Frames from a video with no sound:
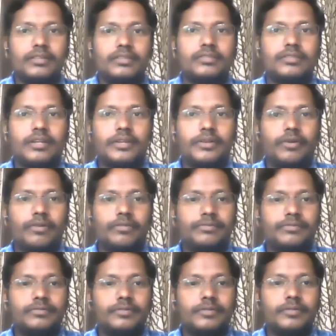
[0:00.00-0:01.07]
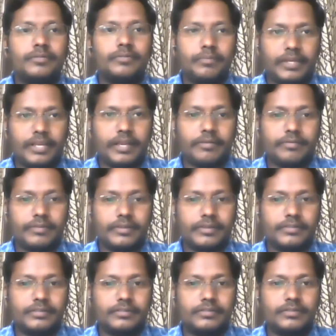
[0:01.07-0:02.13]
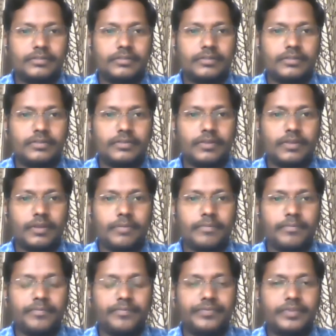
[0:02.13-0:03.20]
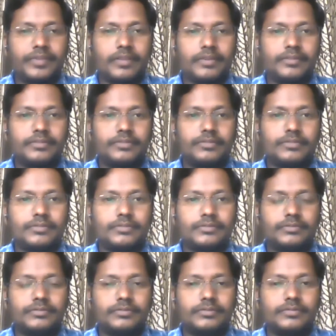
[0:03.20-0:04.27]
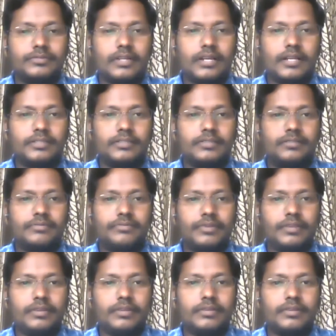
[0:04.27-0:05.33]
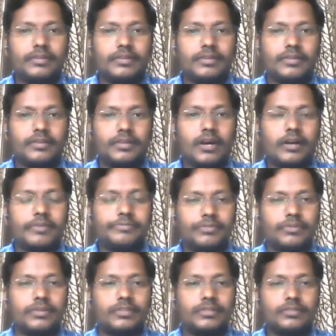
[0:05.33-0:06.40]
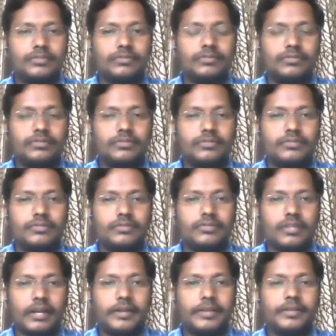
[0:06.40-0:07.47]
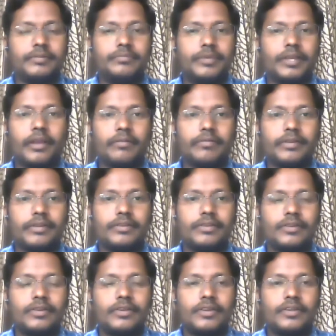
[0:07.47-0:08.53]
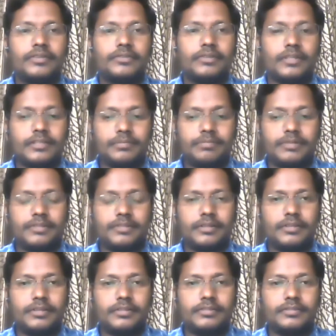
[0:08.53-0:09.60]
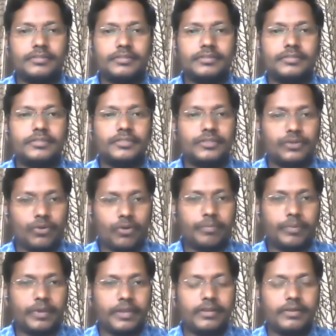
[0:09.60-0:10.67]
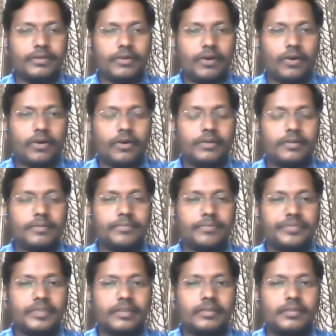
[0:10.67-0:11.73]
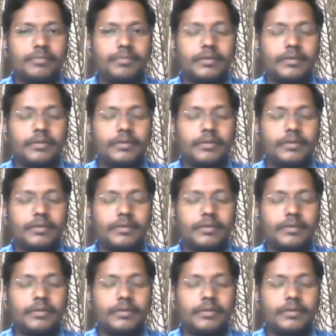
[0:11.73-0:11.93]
study of behavior. Okay, so as we are focused to study behavior, so this particular topic or the